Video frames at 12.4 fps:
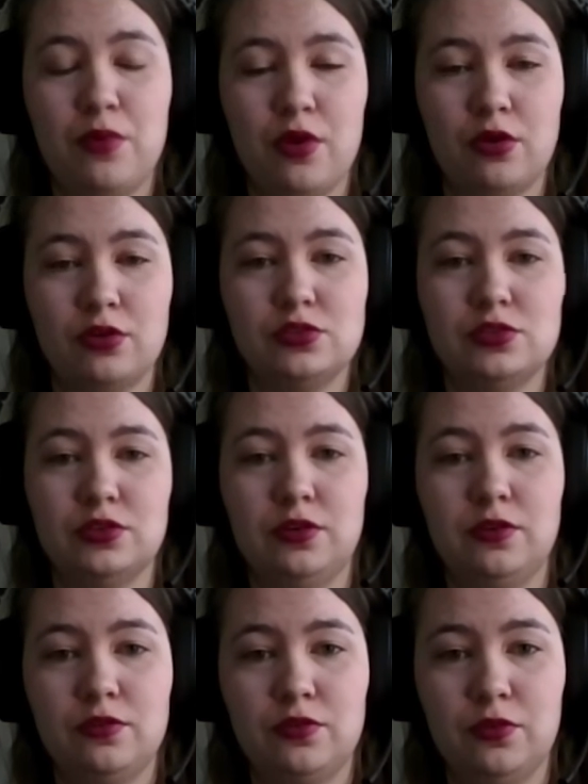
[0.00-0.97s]

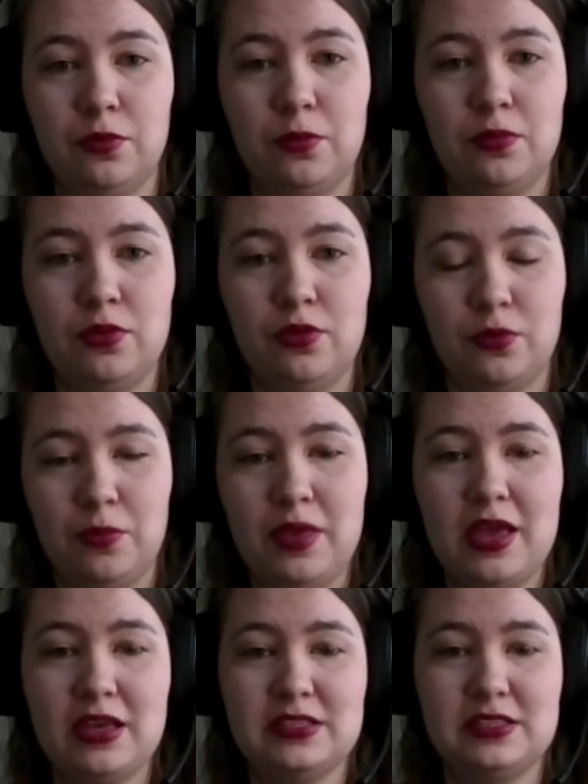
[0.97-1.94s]
pursued to do
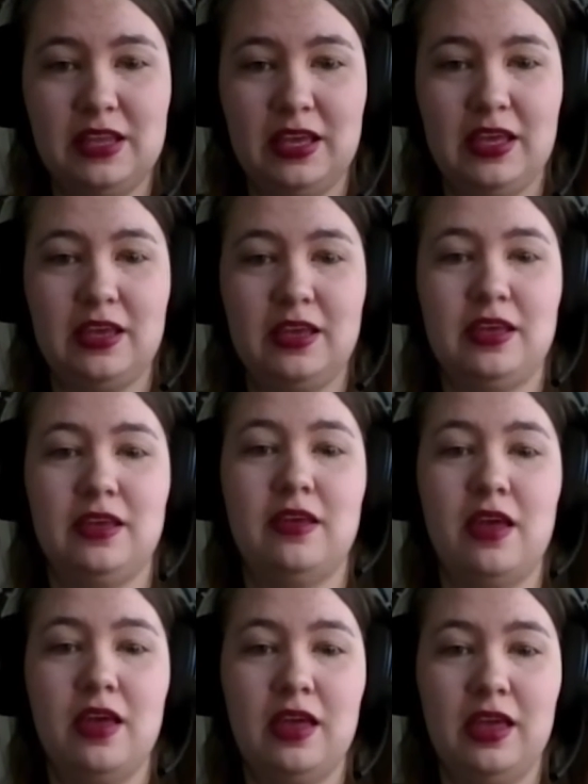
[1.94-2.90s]
PhD
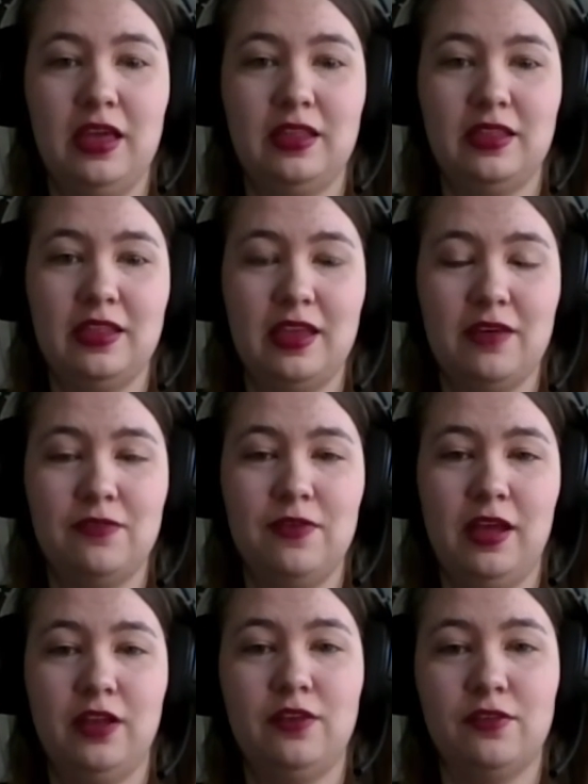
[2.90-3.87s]
in the
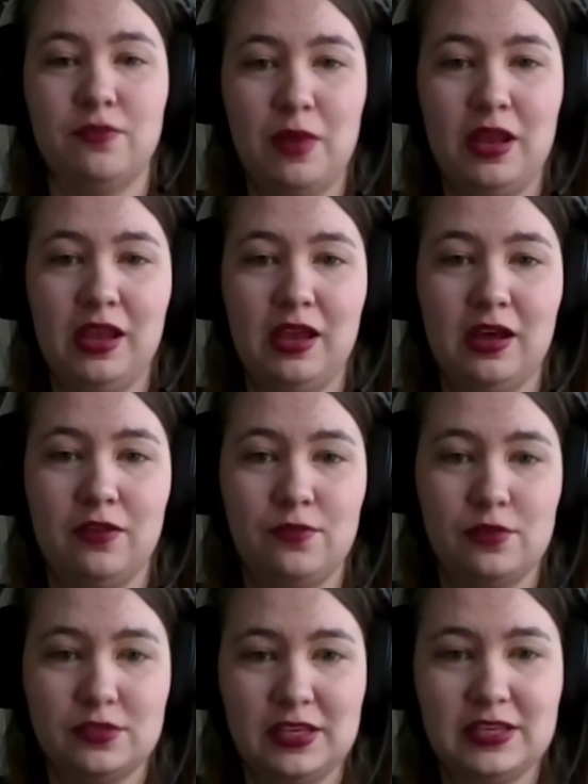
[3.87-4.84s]
field of medical
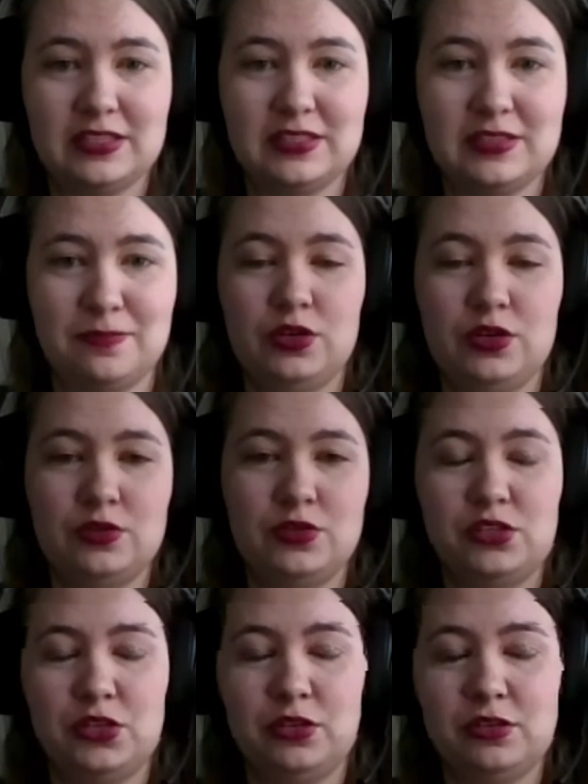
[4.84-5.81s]
physics. I chose
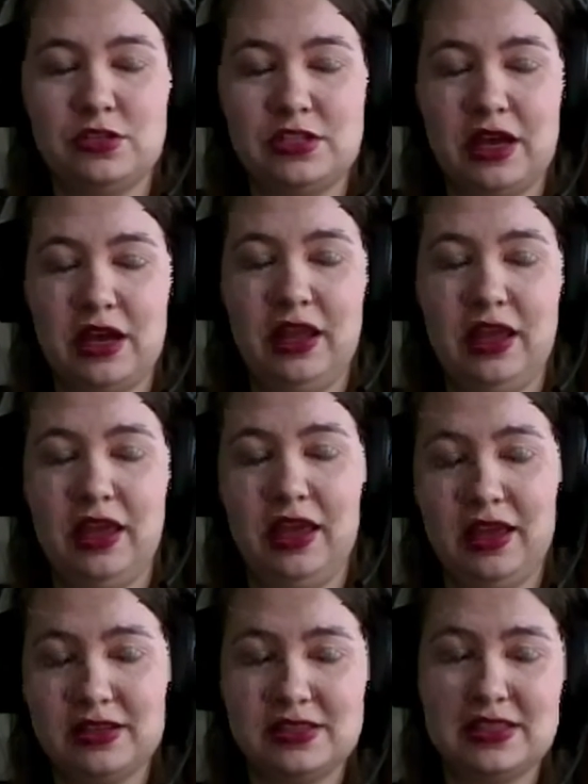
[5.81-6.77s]
to study
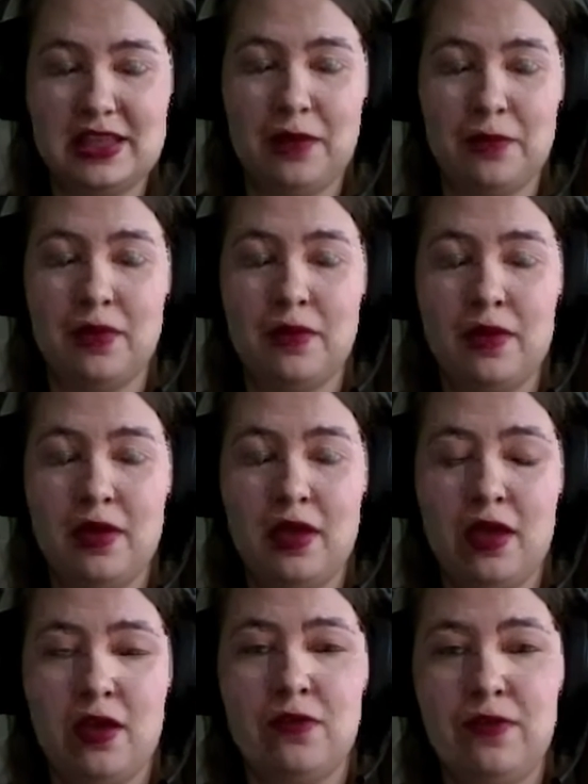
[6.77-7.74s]
in STEM
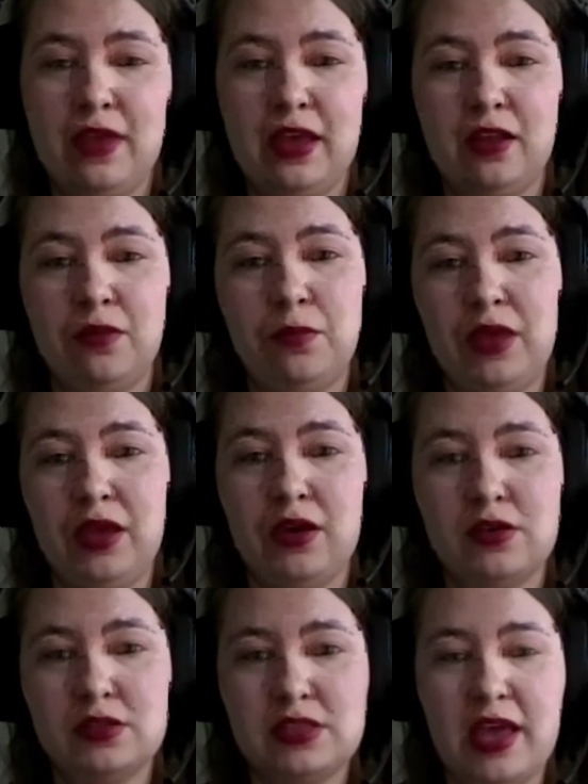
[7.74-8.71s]
field
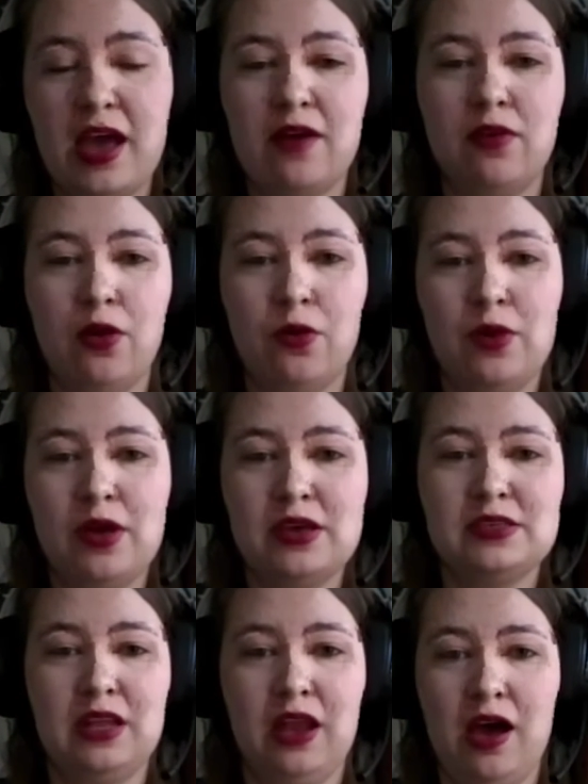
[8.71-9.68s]
because I have
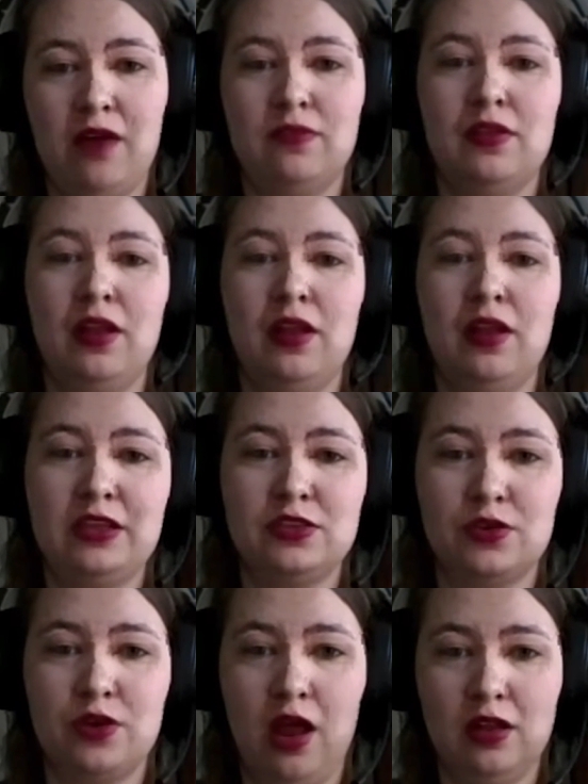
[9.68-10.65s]
always loved
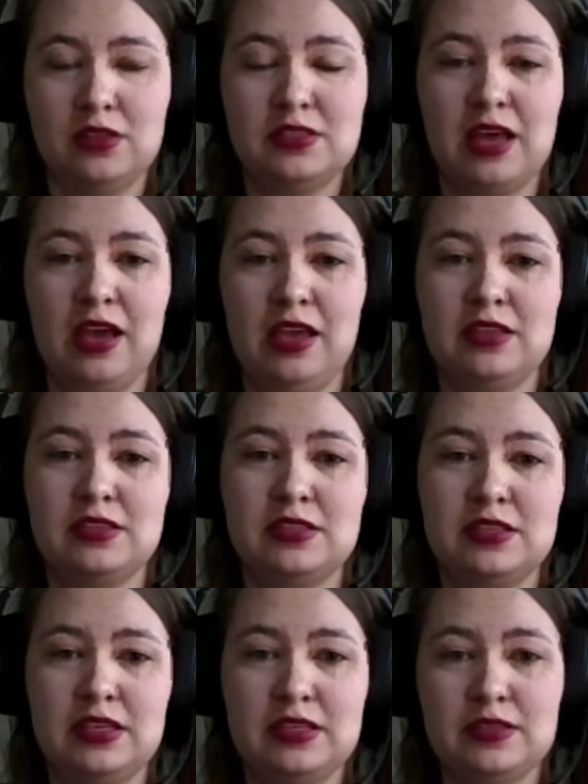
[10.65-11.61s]
natural
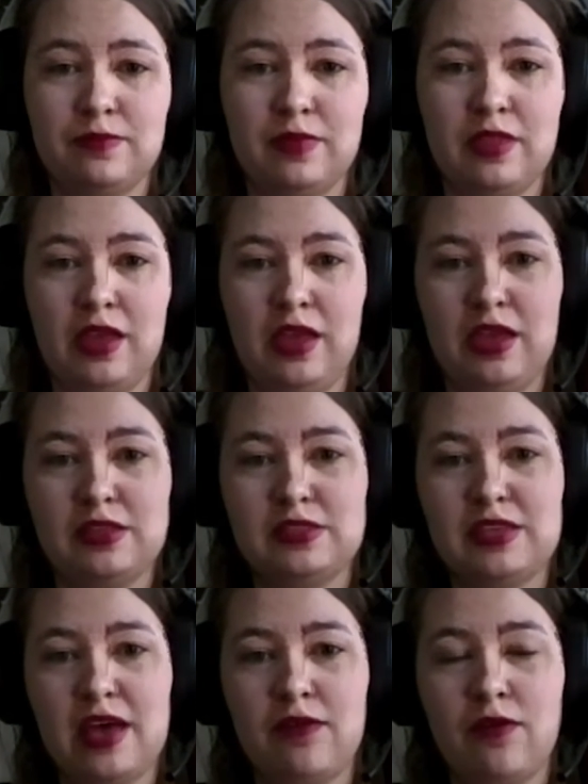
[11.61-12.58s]
sciences. It have